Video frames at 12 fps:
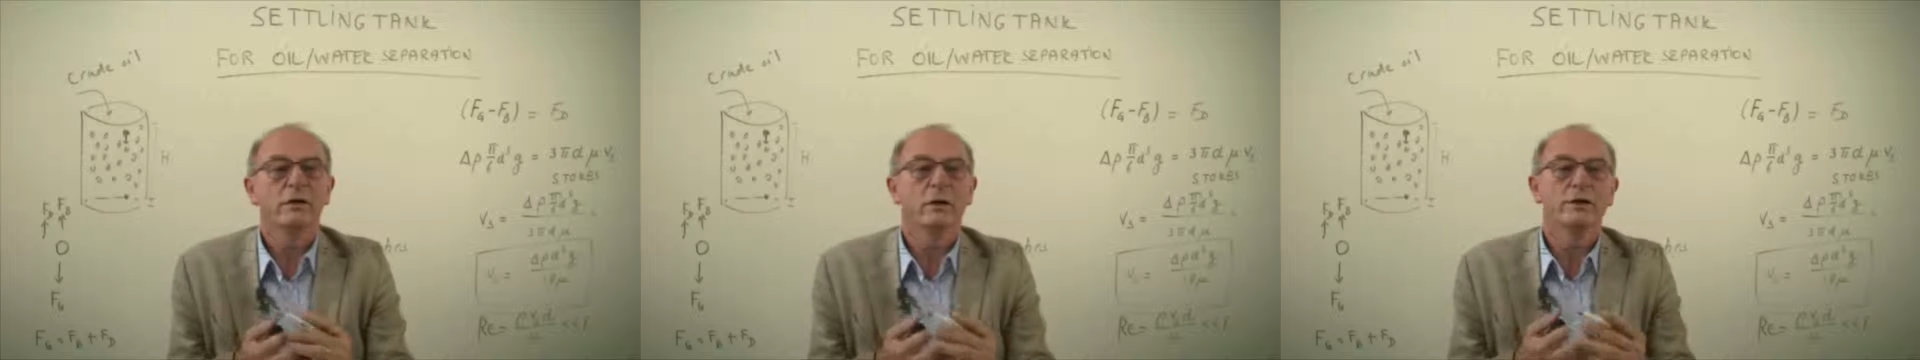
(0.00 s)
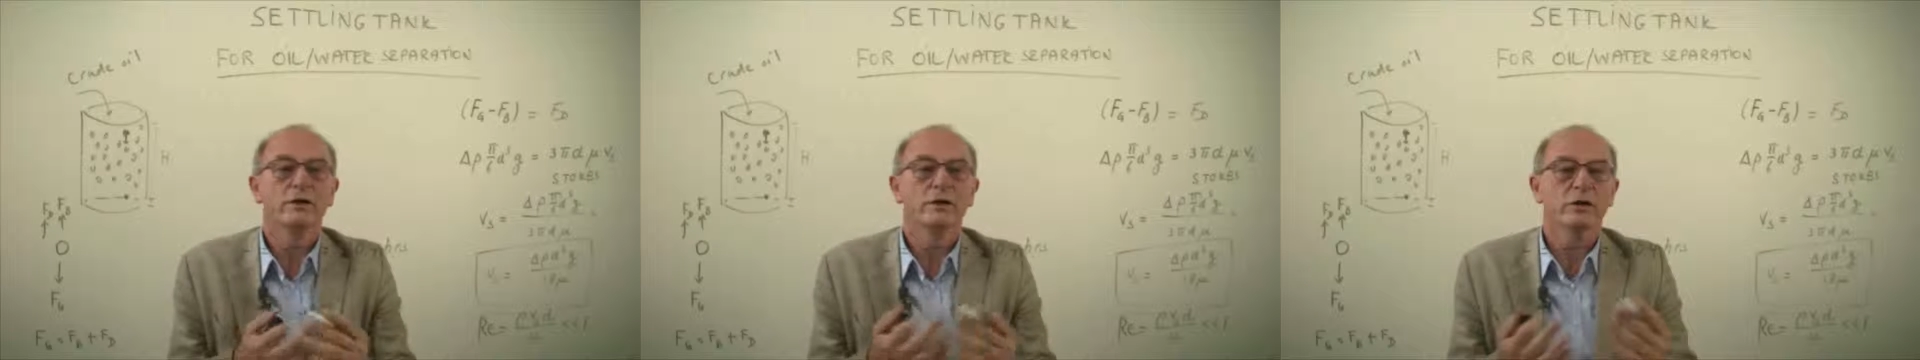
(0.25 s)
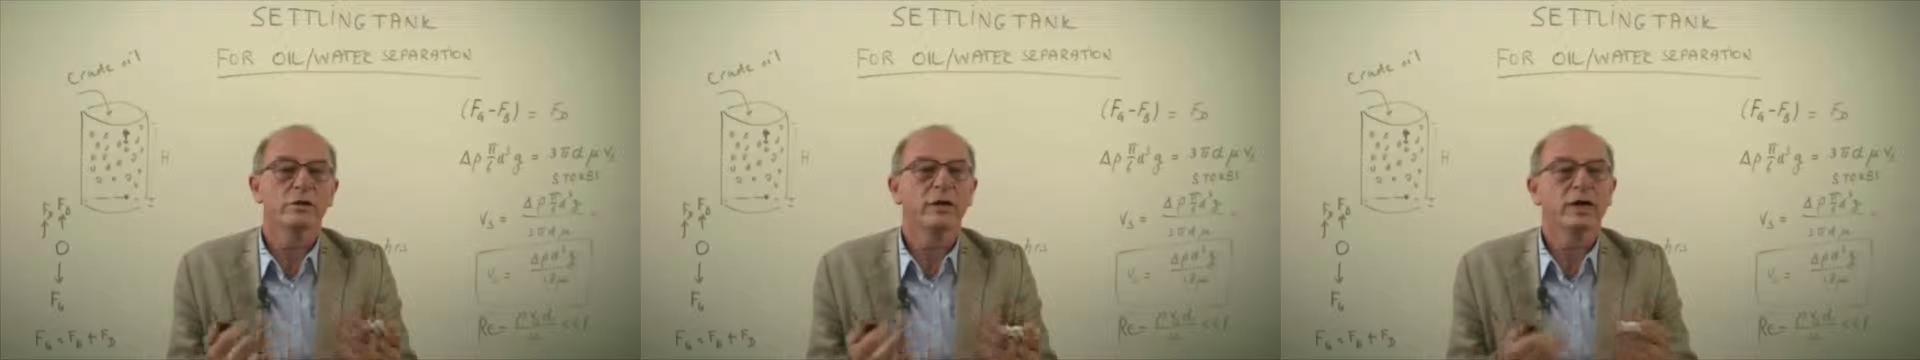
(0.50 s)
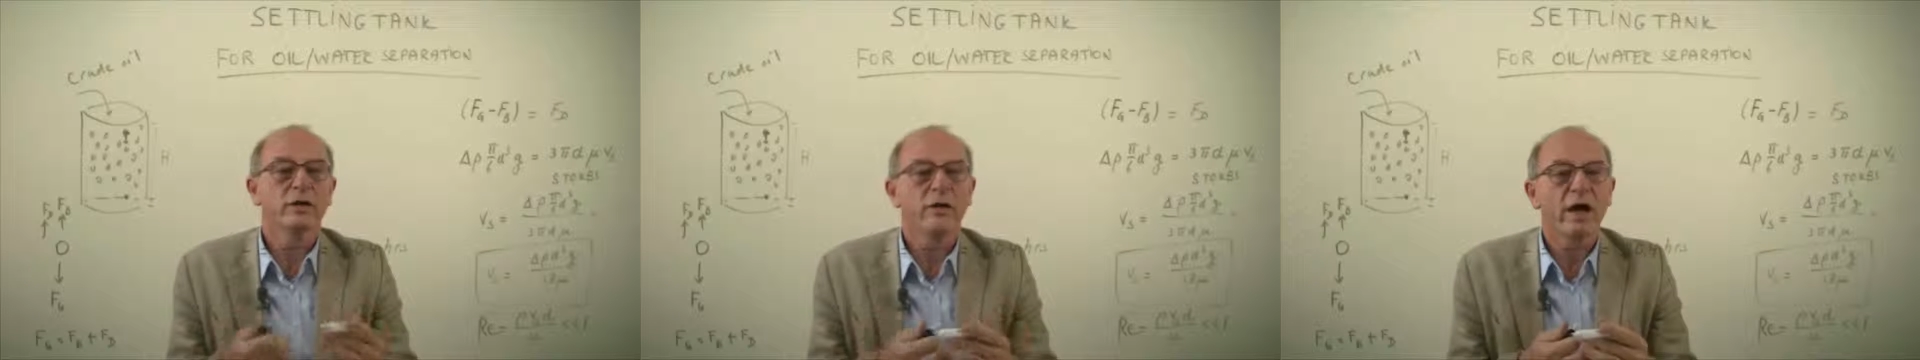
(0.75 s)
On the other
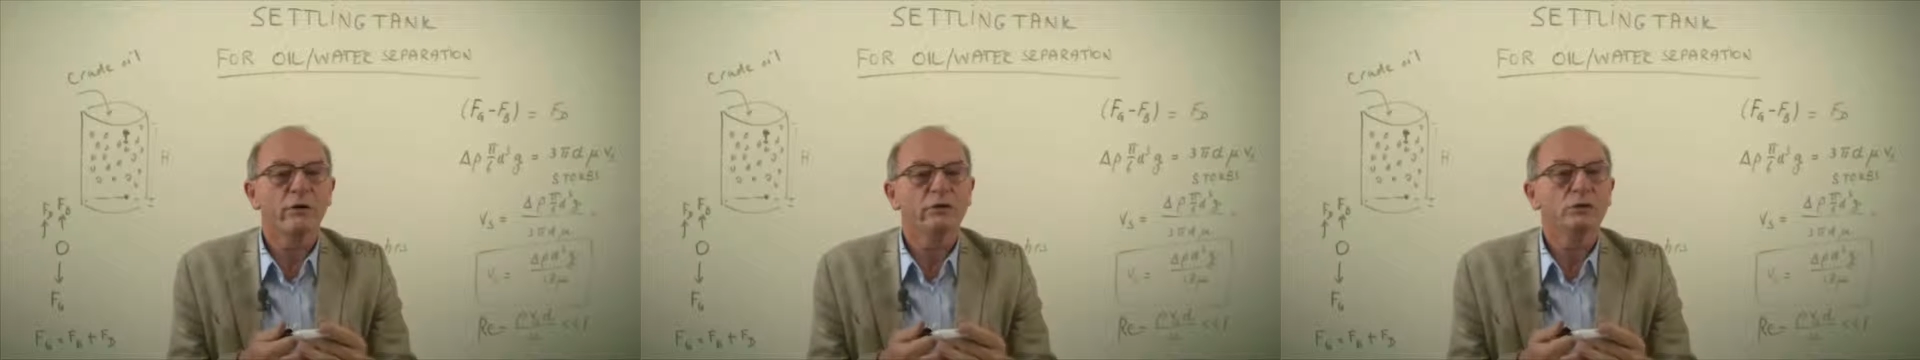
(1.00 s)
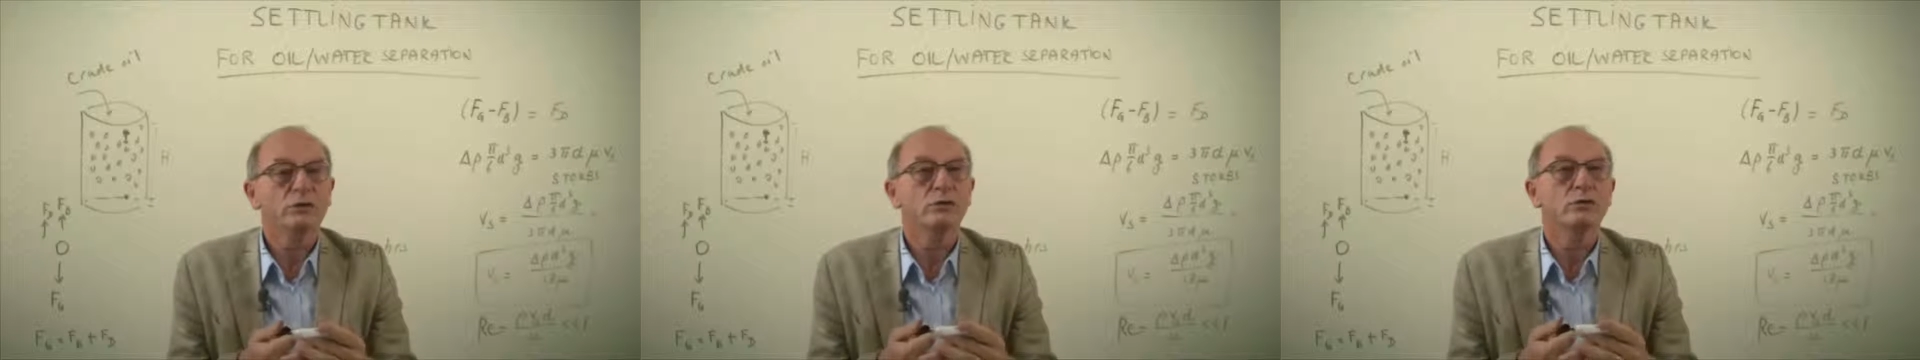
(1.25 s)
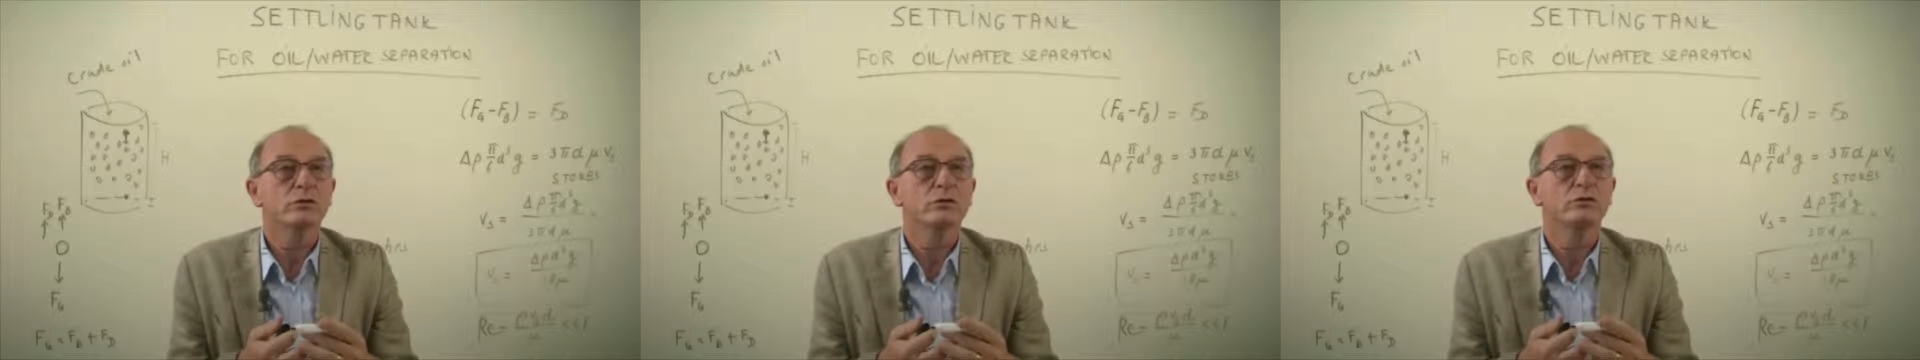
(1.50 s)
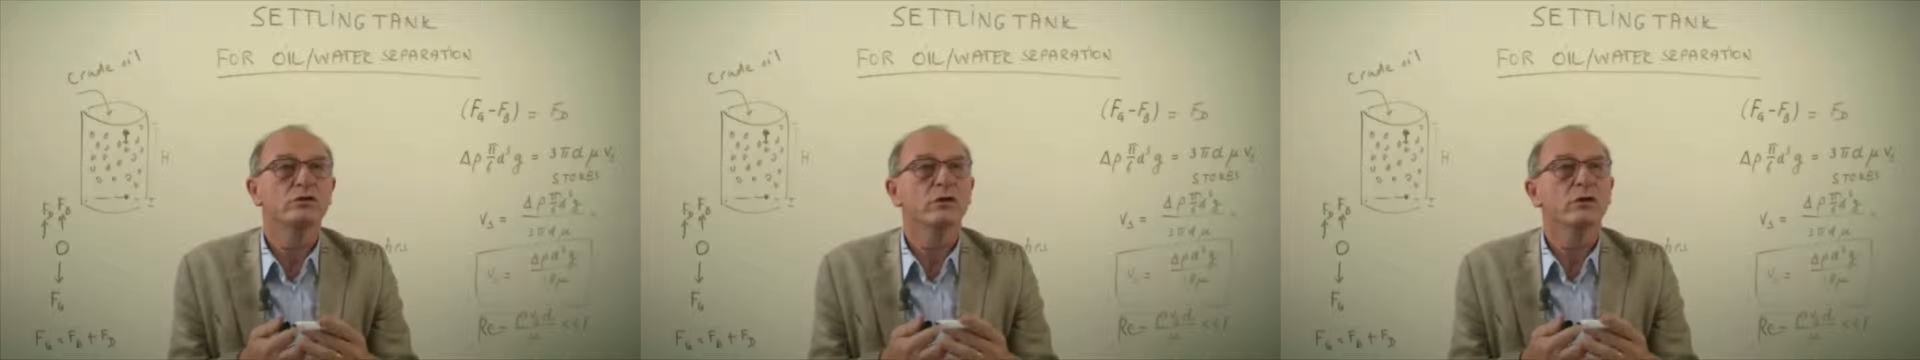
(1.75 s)
way around, you could
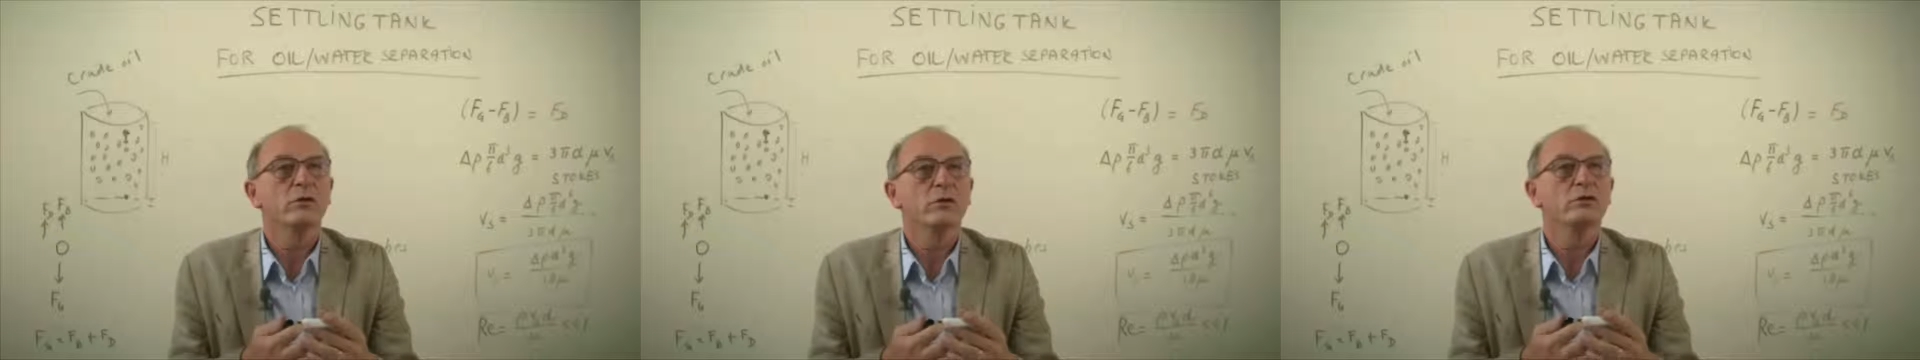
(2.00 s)
also